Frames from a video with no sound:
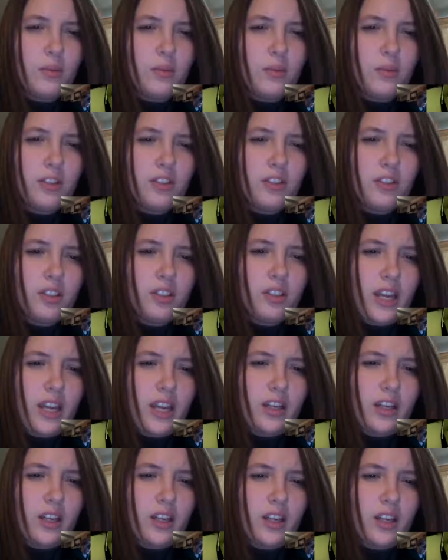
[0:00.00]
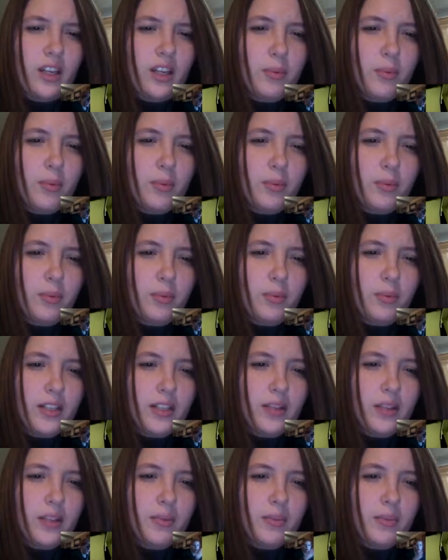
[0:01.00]
you just take a couple
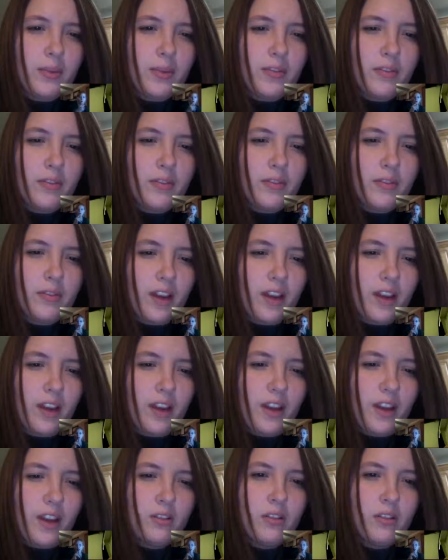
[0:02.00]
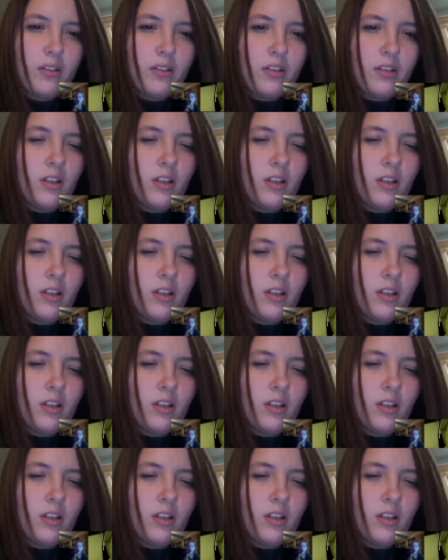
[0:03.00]
random values,